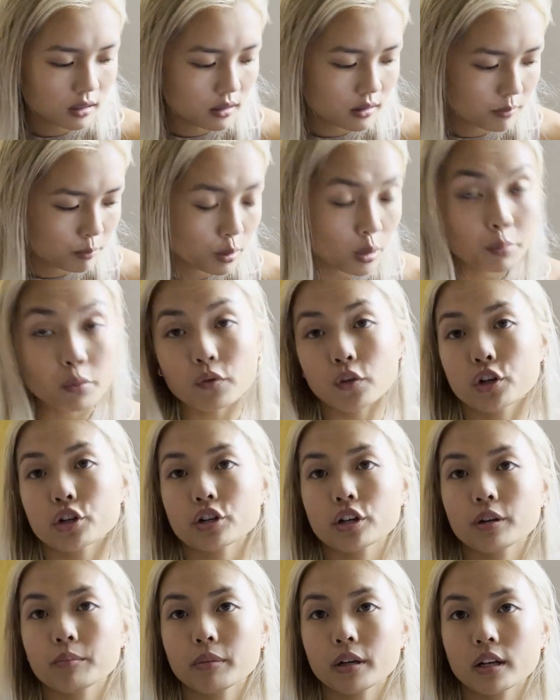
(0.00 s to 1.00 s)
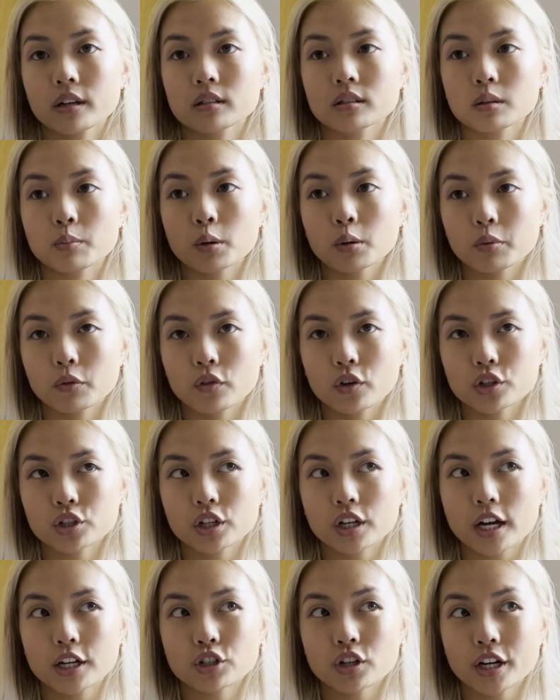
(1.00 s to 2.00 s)
purple version, because the purple version
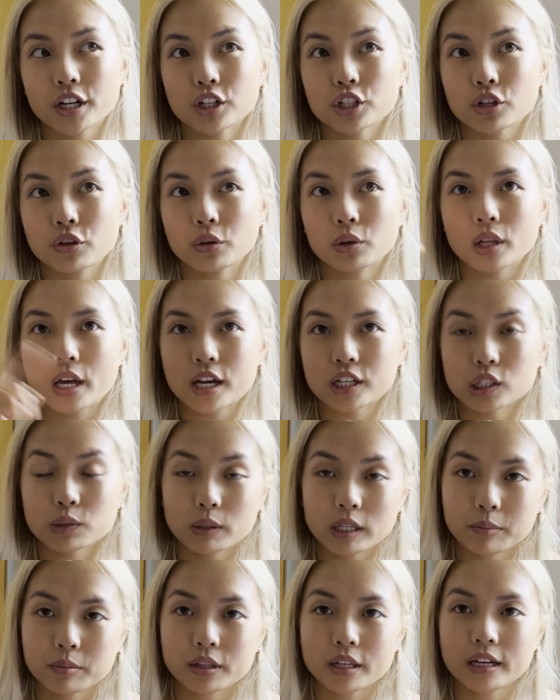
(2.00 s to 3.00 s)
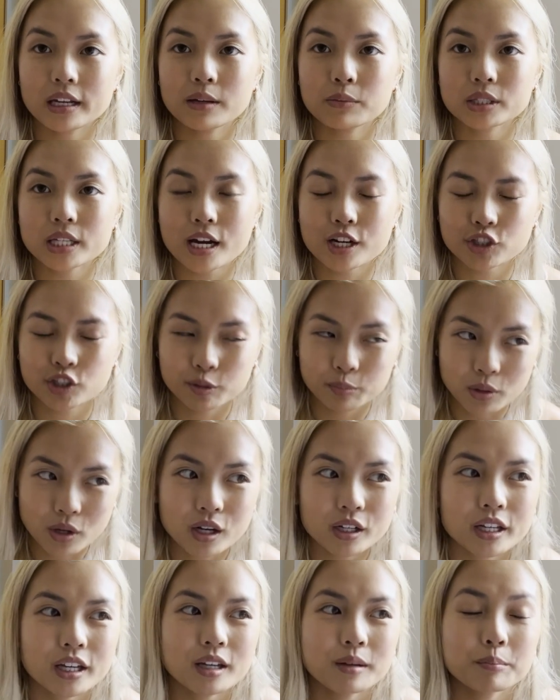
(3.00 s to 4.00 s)
I tried to show you last week, but then it was actually
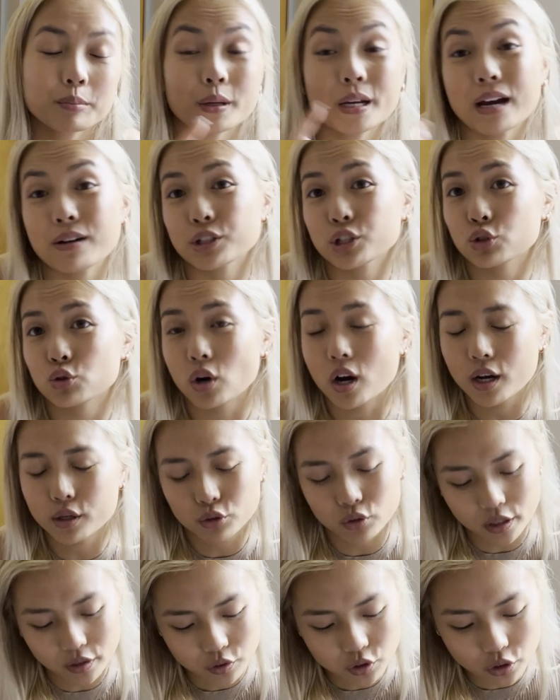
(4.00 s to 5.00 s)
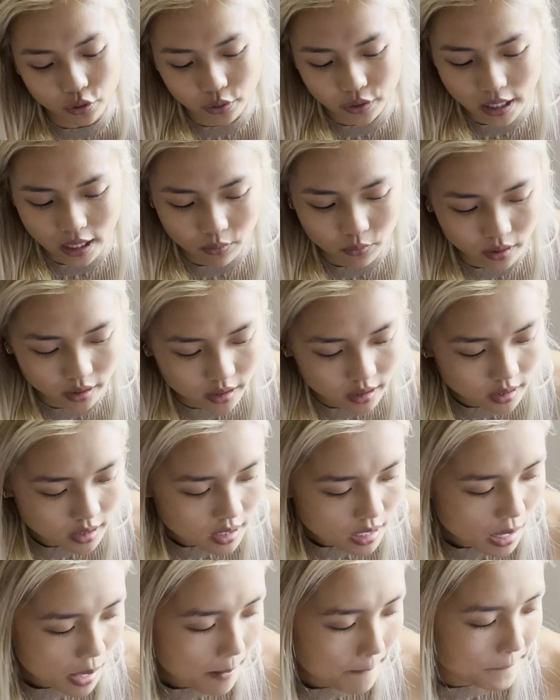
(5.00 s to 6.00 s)
blocking. But now it's dry, so I can show you that one.
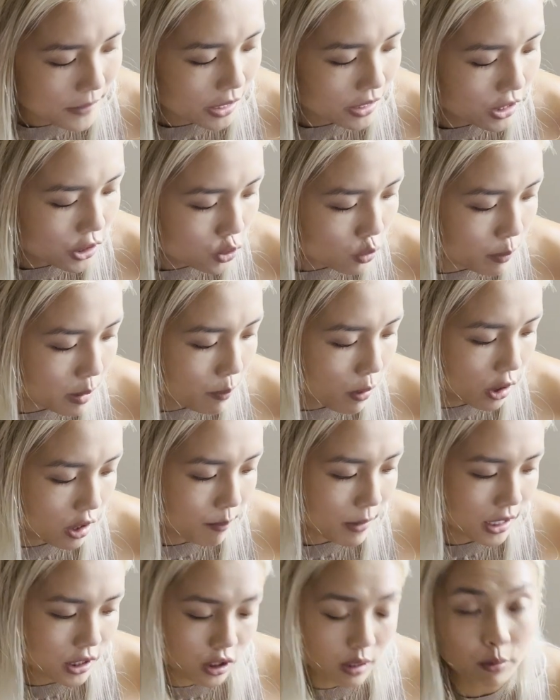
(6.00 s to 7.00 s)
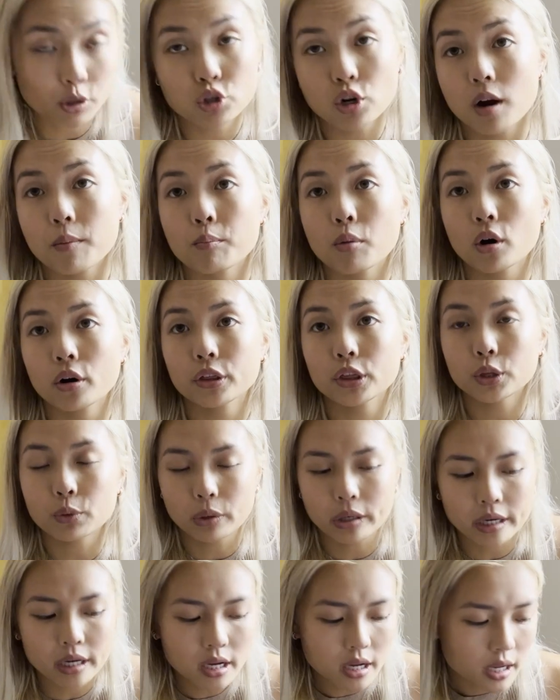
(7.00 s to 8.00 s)
But this will be part of my summer drop part
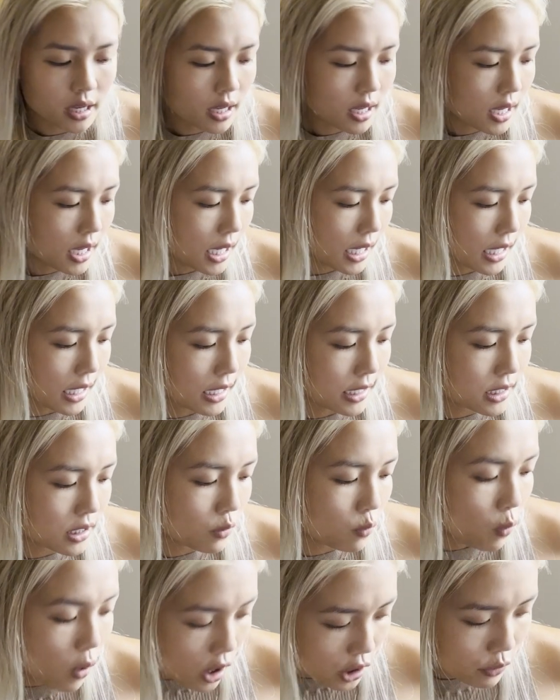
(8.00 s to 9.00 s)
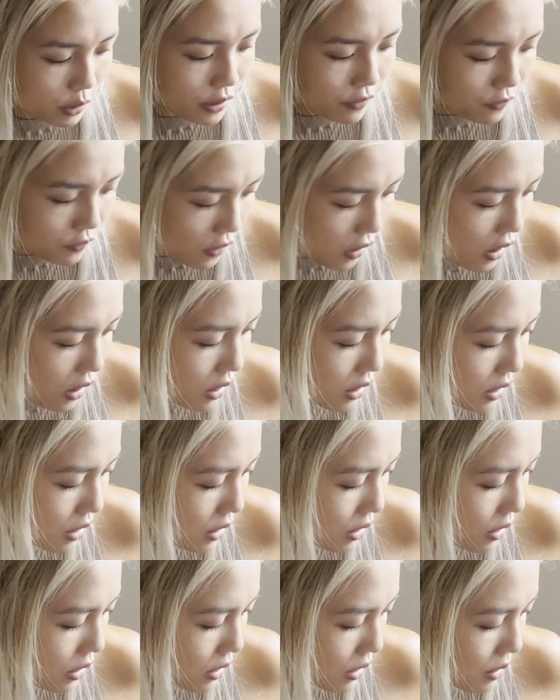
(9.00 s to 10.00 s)
3. And it's in Wandering Flock
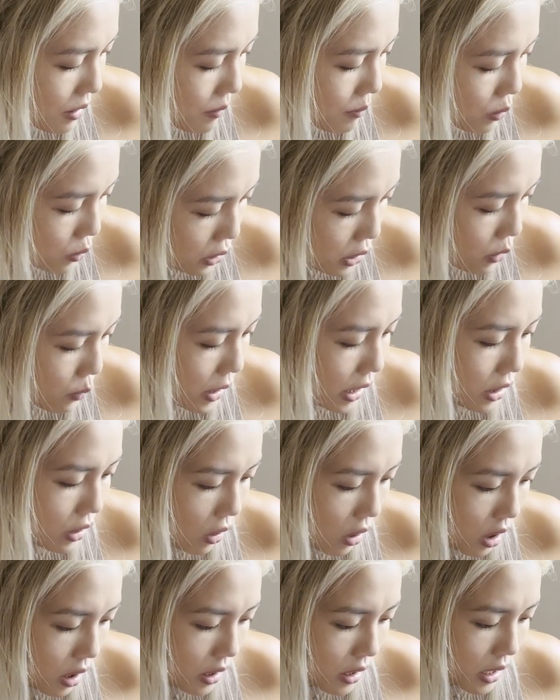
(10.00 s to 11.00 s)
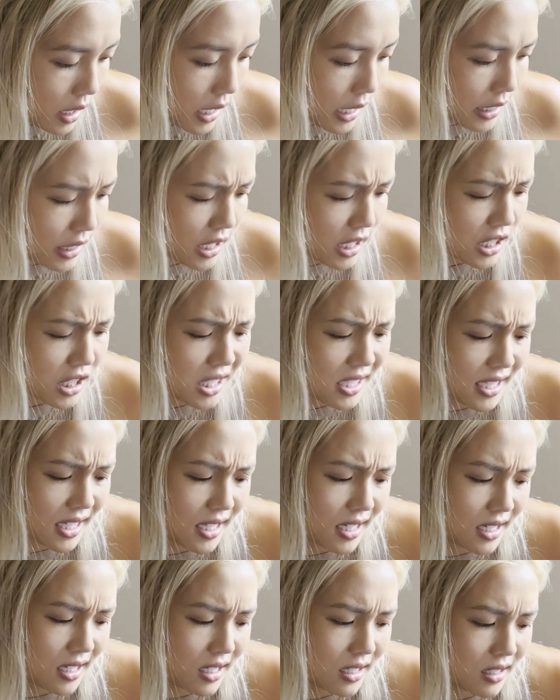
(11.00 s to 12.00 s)
bulky weight yarn. And I think it's
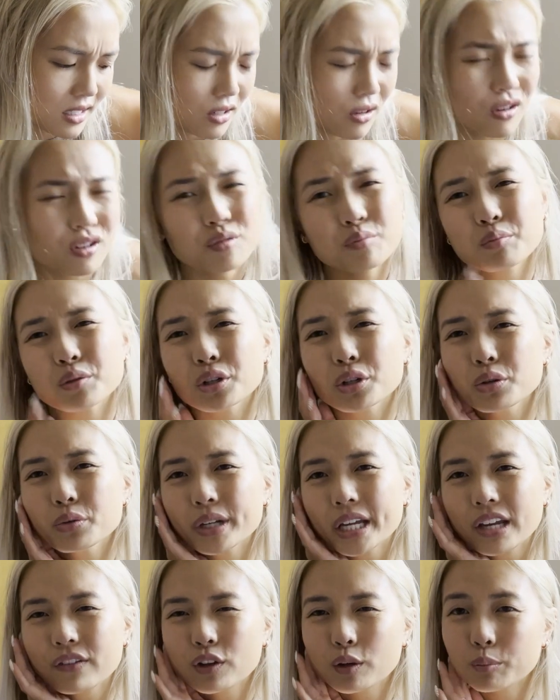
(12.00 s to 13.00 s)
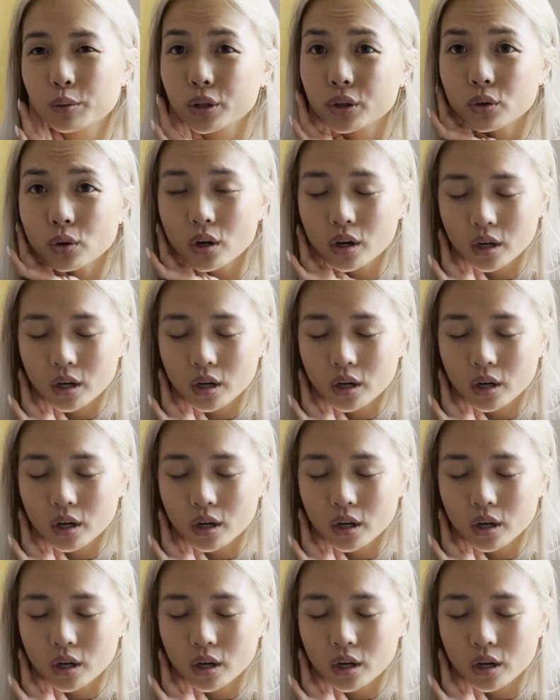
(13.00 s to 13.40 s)
in dark blue, navy blue.